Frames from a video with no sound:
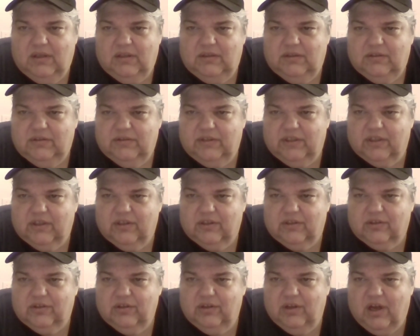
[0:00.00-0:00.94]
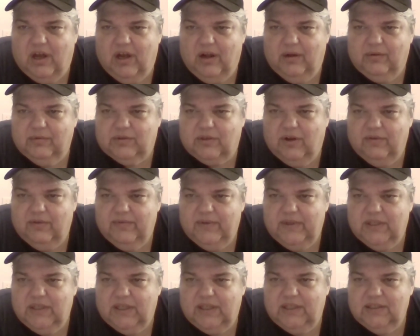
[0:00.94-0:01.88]
The
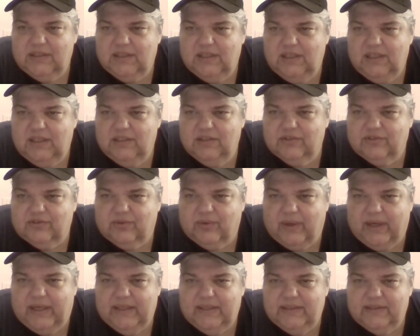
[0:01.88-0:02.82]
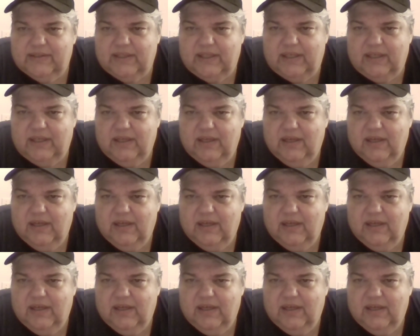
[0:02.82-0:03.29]
COVID-19 is crazy.